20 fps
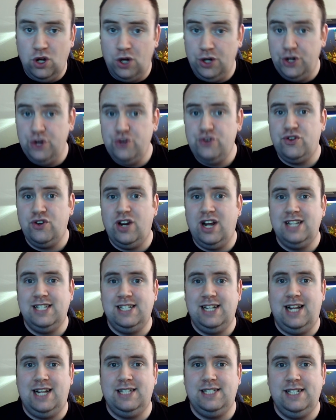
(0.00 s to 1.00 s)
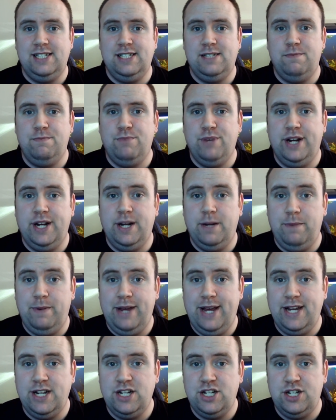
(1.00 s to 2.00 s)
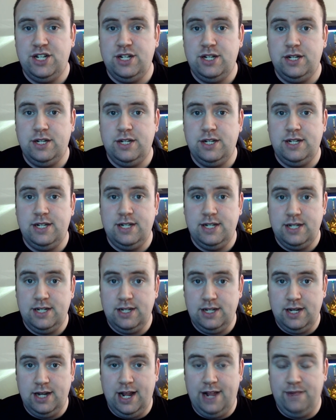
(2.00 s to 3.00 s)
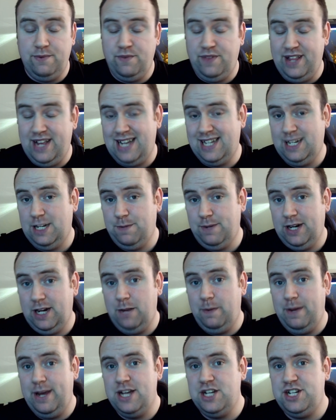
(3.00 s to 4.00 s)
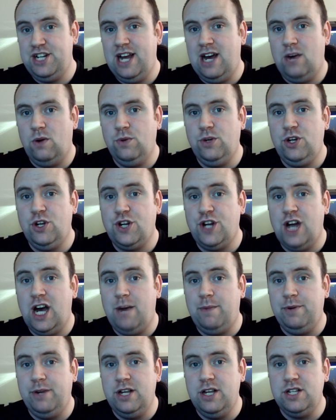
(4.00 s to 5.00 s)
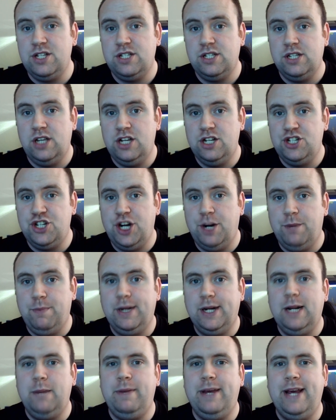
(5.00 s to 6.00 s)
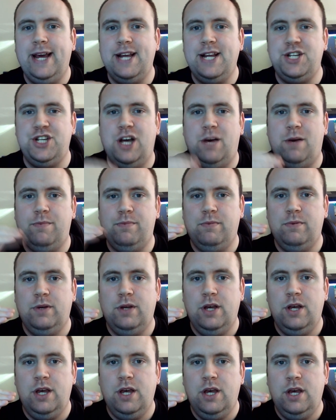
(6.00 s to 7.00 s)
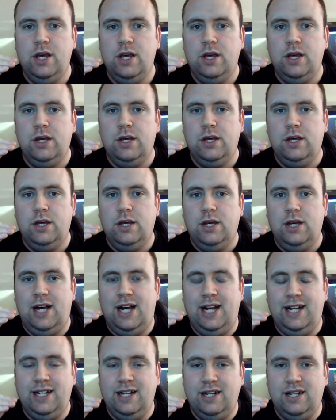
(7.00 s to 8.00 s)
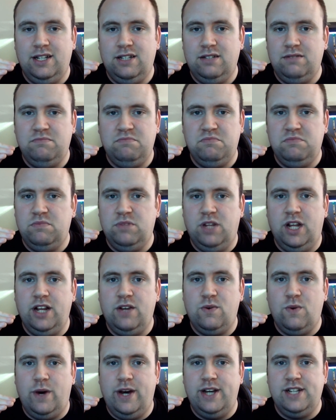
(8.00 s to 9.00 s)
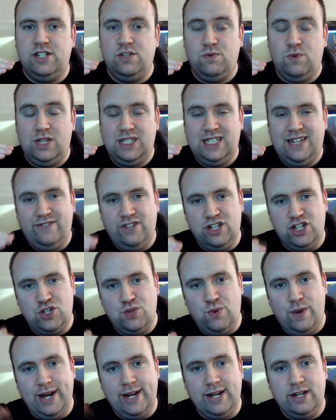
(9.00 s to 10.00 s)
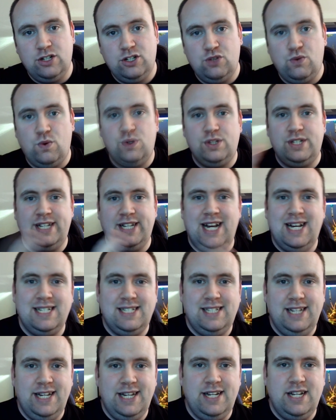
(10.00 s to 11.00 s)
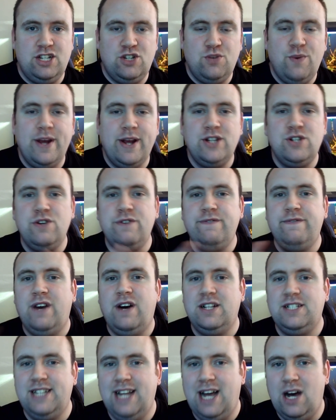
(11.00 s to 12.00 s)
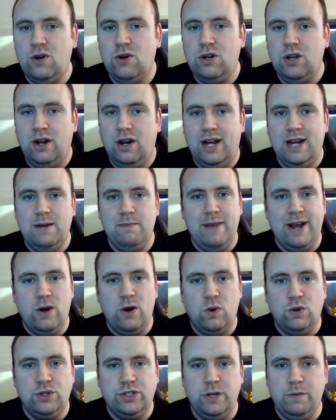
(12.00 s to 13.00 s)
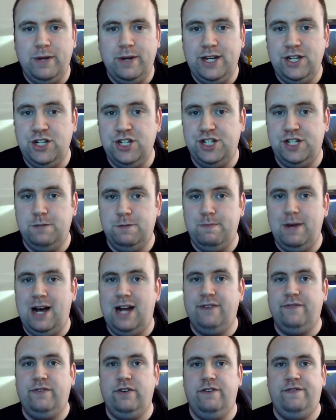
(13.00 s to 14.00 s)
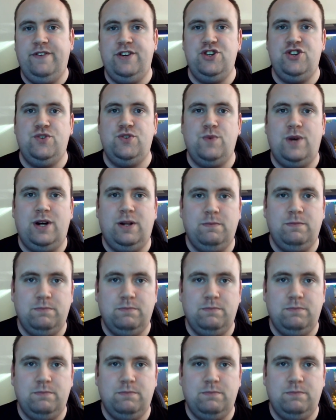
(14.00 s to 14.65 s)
neutralizing acids and bringing the pH, and with the acids bringing the pH down, your carbonates are just going to bring the pH up. And likewise, as well as having a swing towards the acid, a swing too far to the alkaline may also be just as bad for your fish as well.